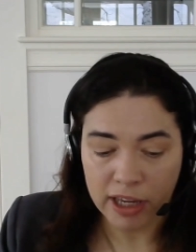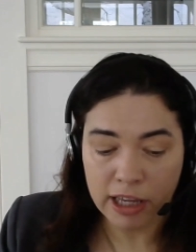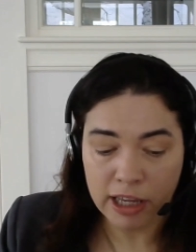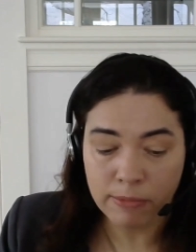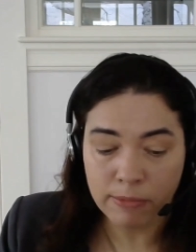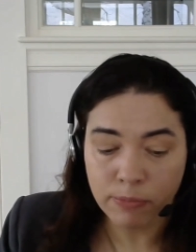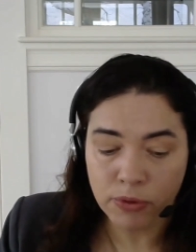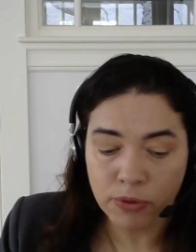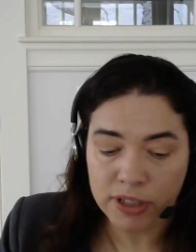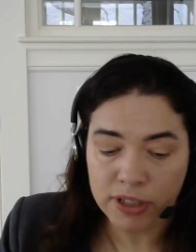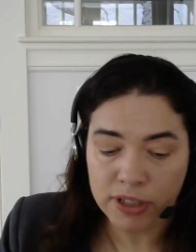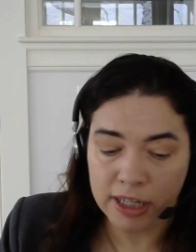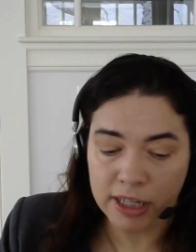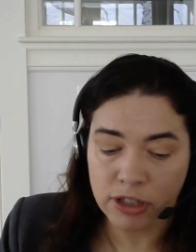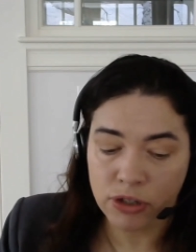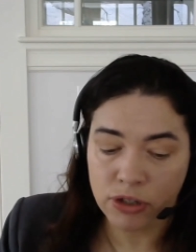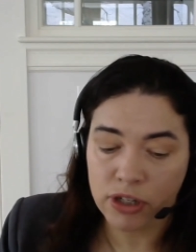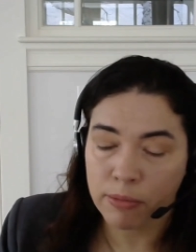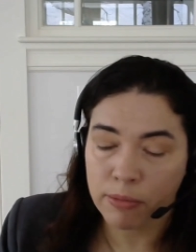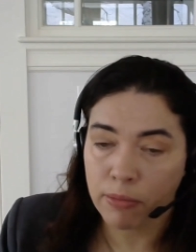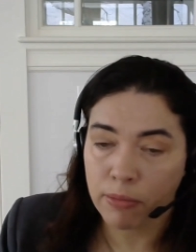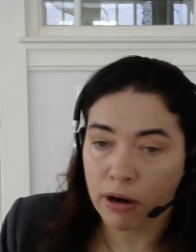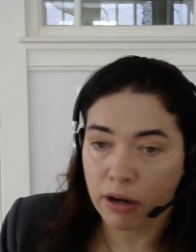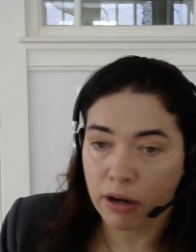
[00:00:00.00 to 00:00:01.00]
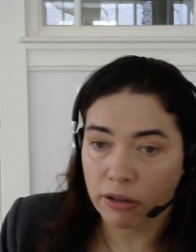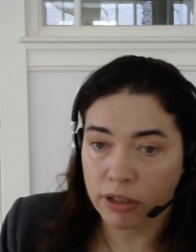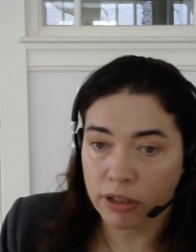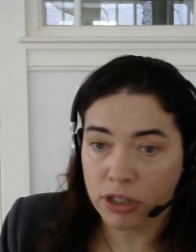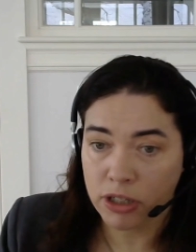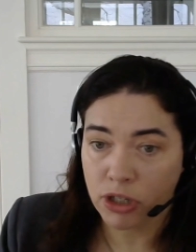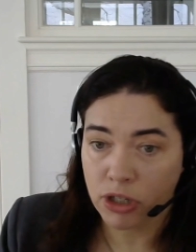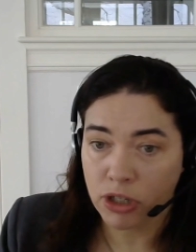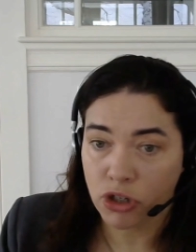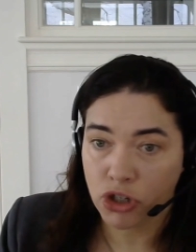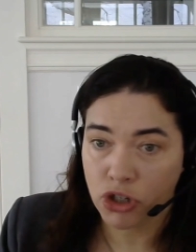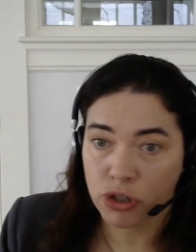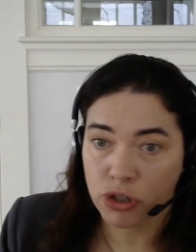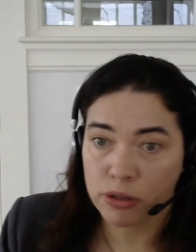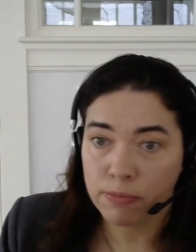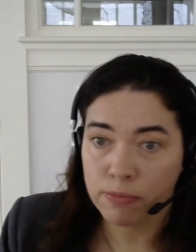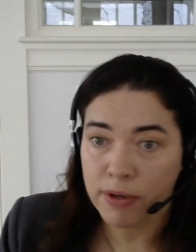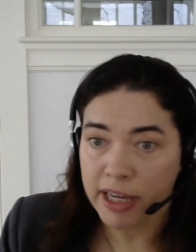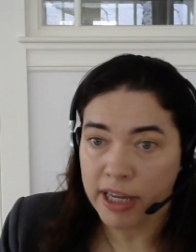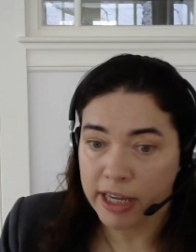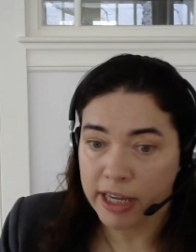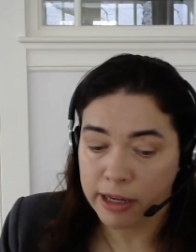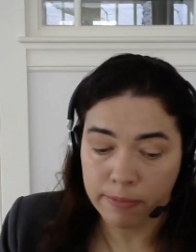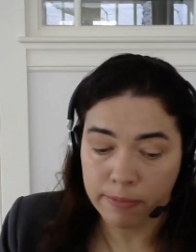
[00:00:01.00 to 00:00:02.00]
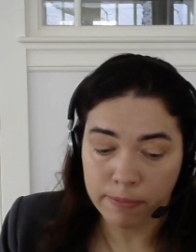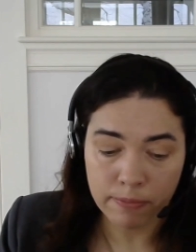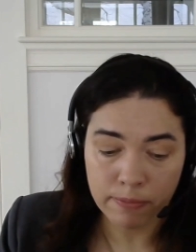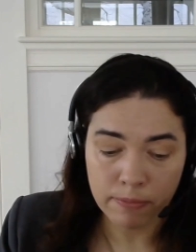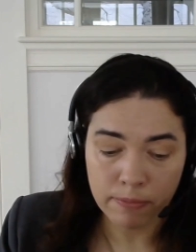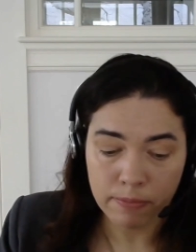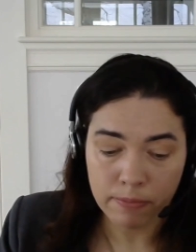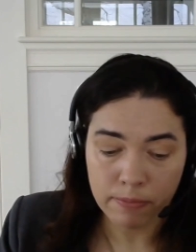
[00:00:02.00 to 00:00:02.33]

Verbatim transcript: inputs into the models should be.